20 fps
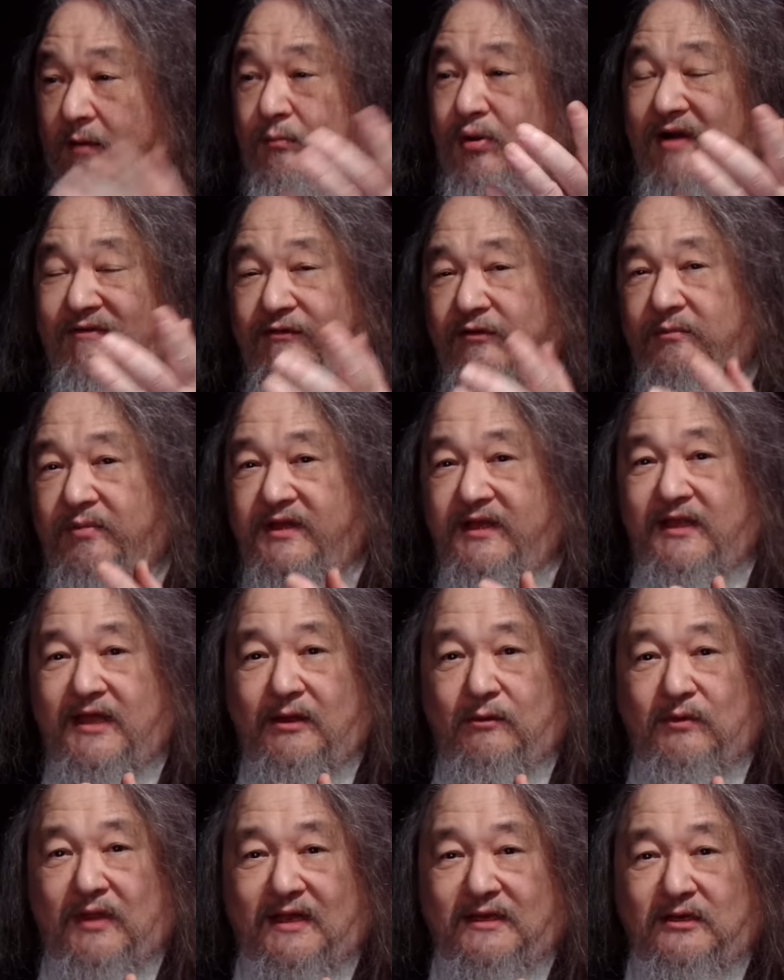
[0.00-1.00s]
Preferably,
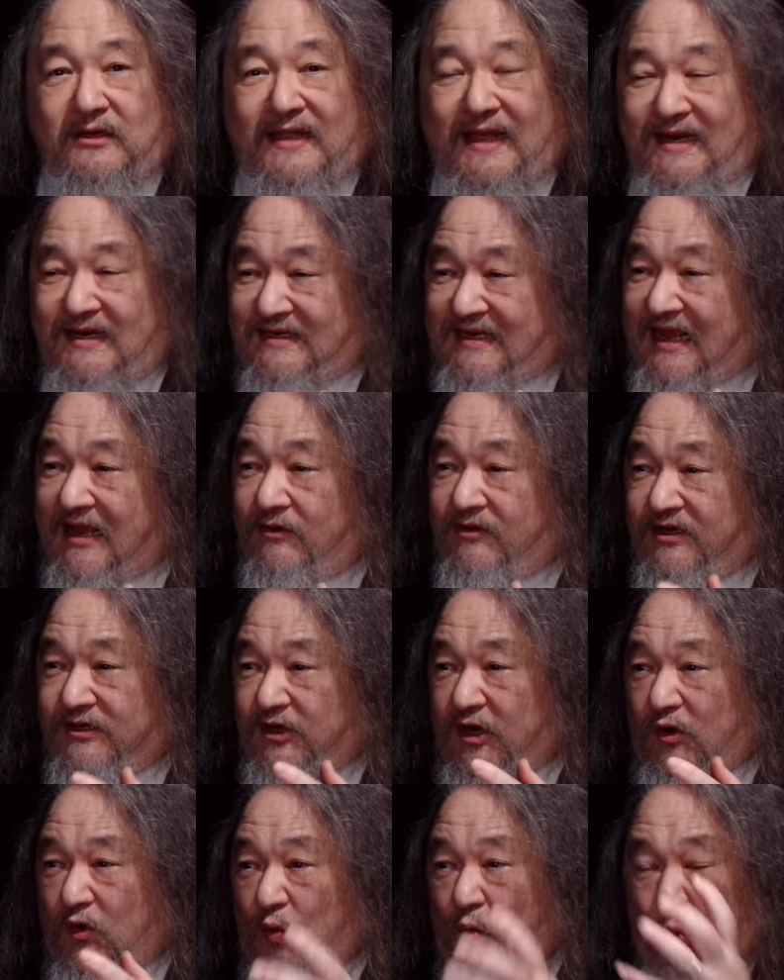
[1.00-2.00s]
they would like to get it down
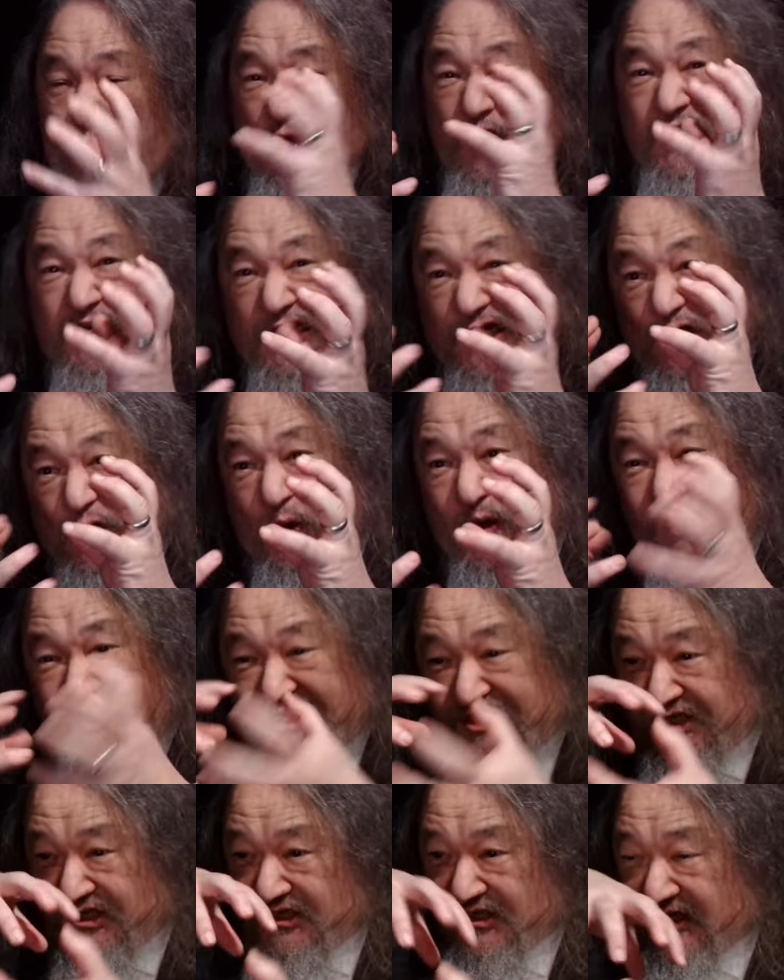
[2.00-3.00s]
into one
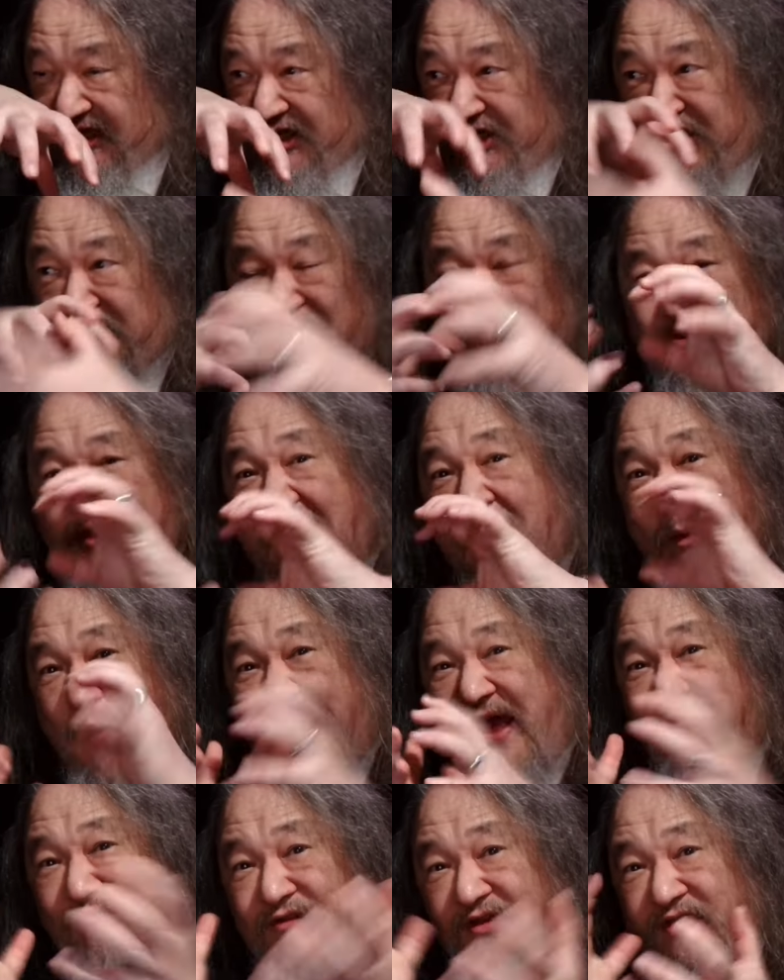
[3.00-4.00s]
equation that shows
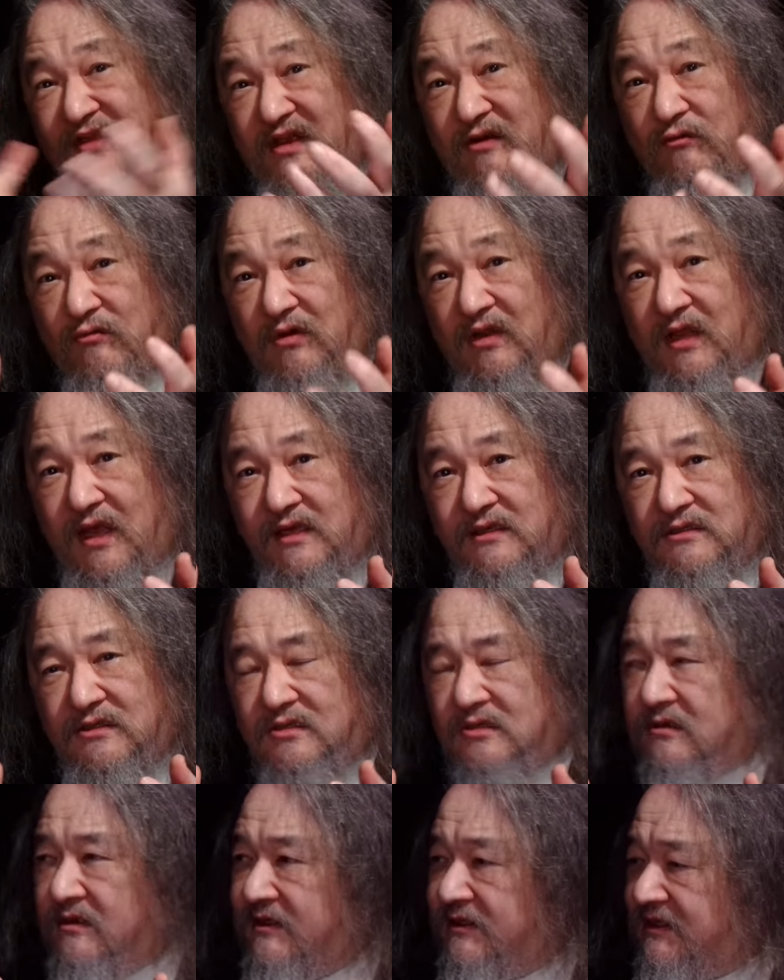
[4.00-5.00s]
how everything relates
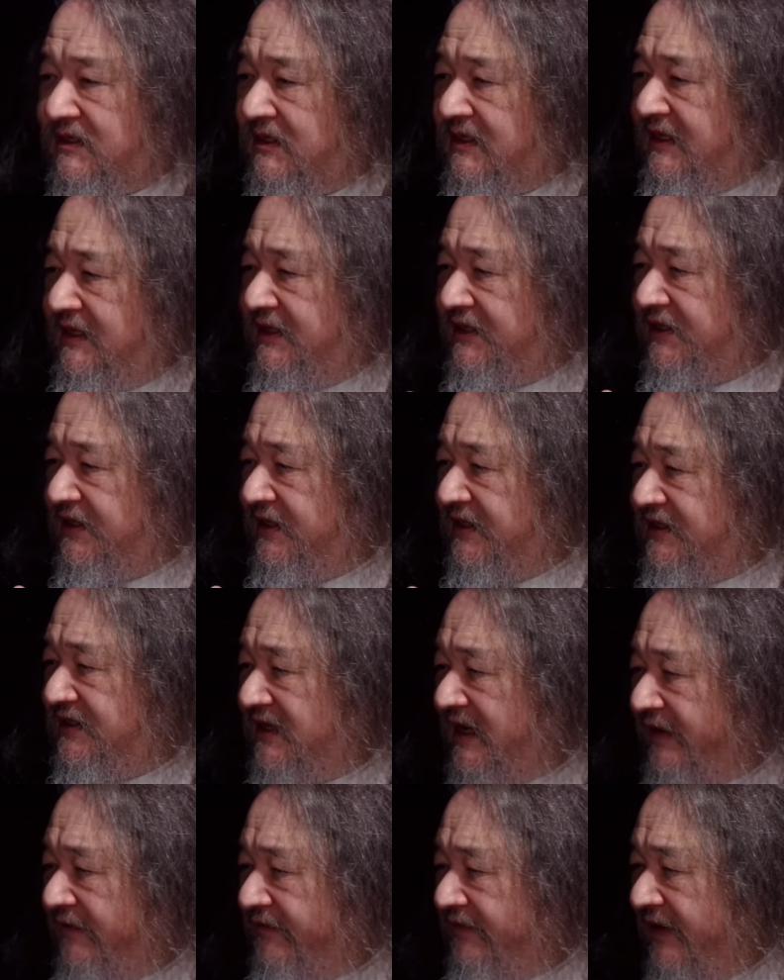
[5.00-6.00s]
to each, each
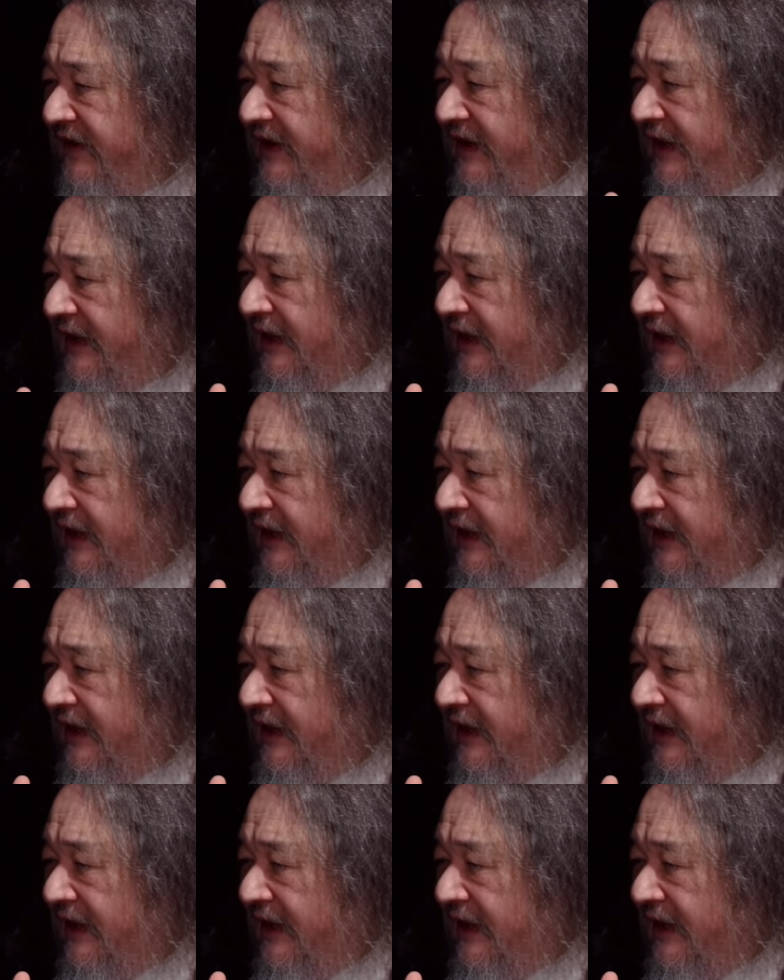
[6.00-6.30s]
itself.